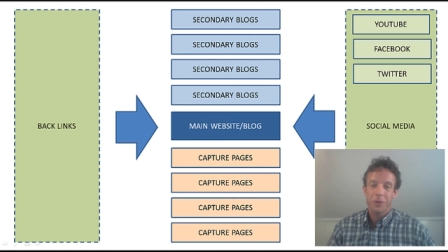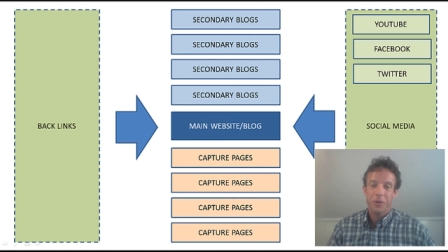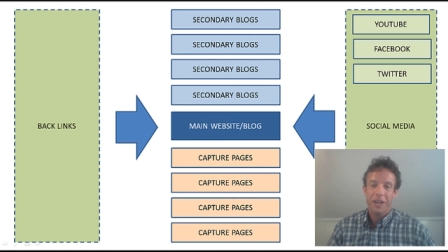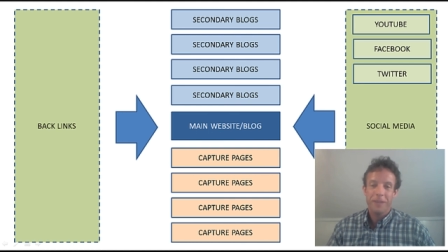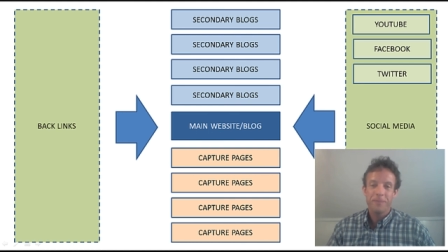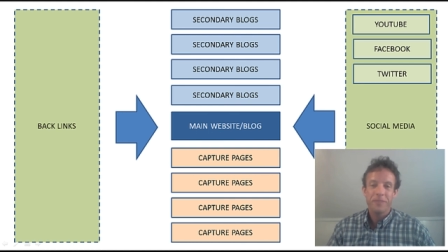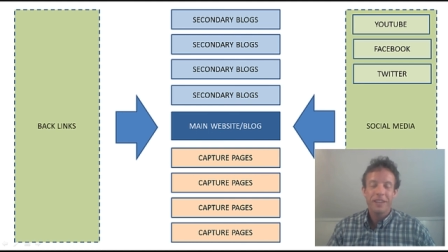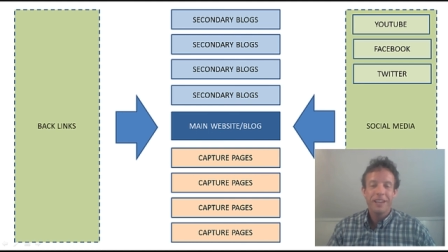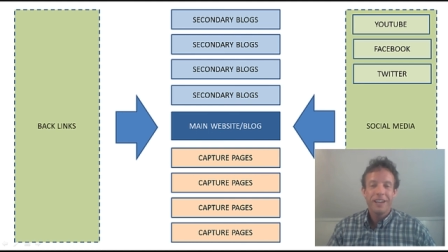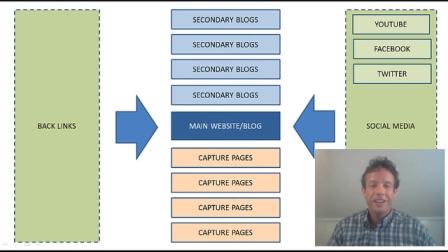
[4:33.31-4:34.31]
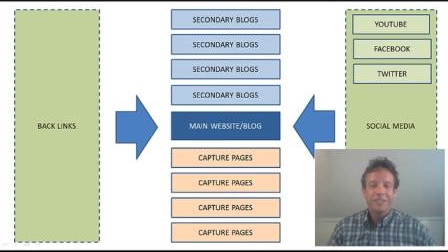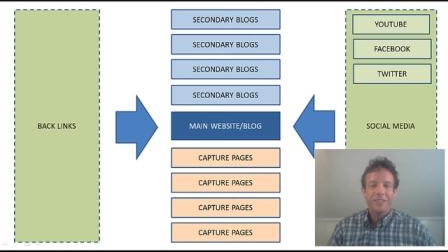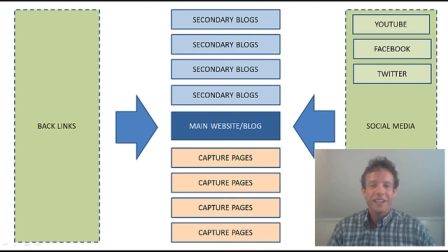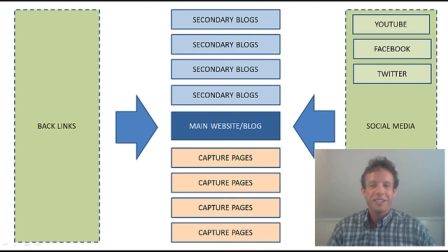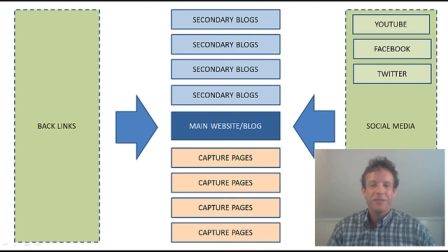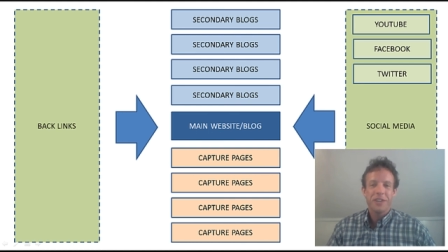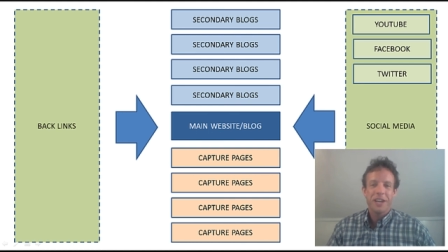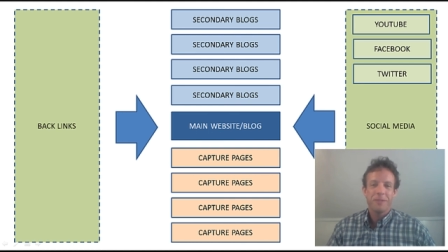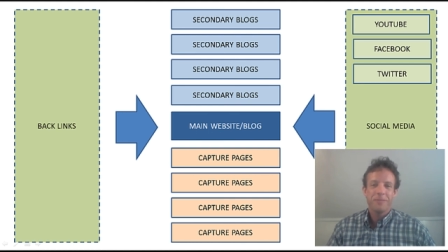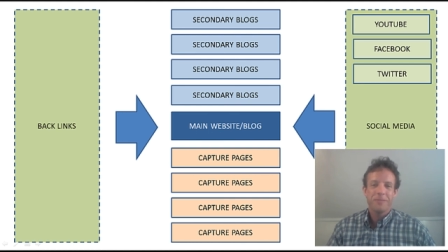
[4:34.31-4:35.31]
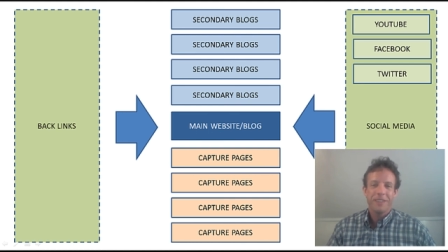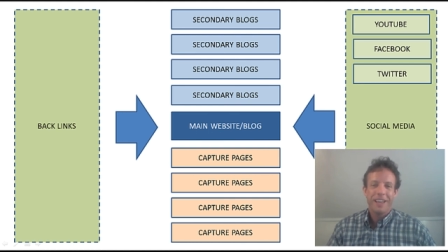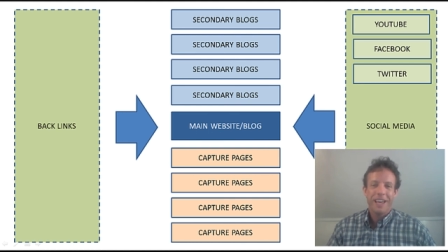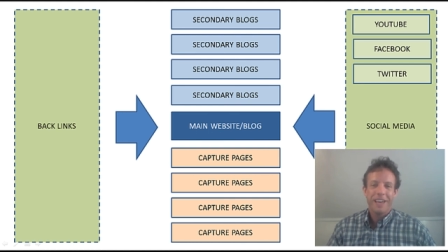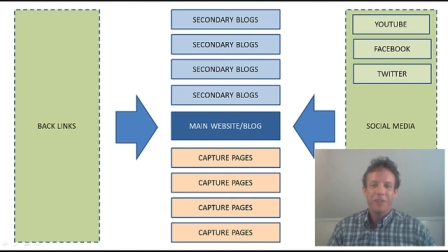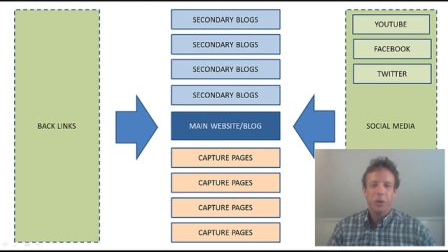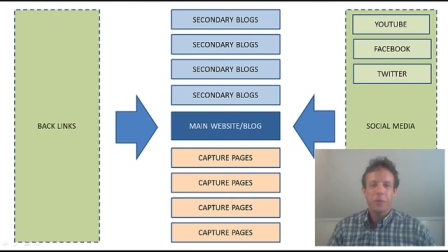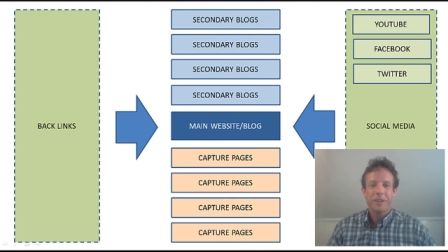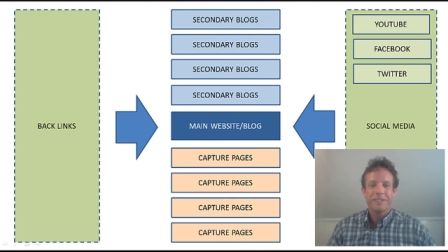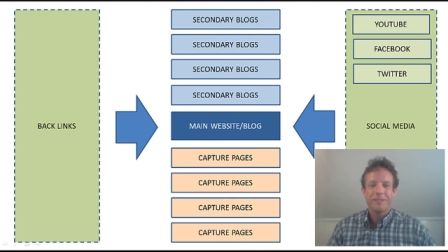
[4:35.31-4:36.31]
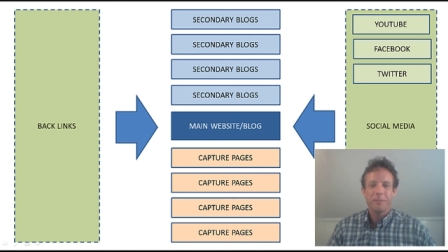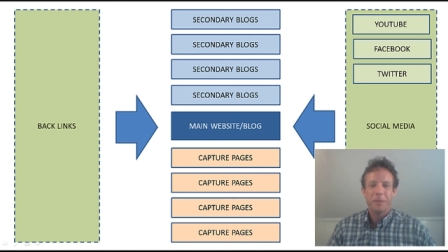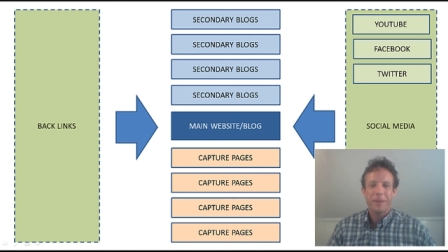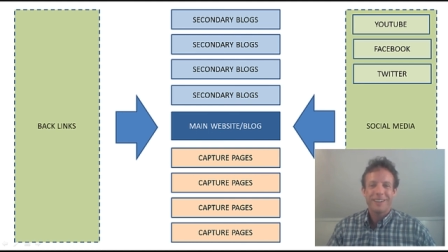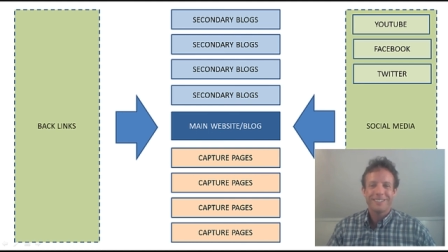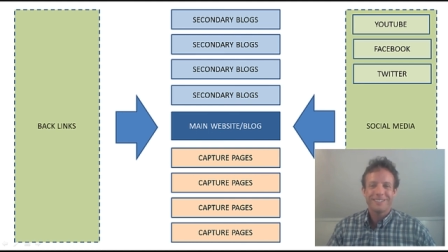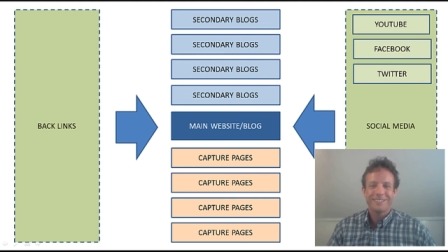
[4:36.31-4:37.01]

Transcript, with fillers: Okay. So that's it for now. Have a good one. Bye bye.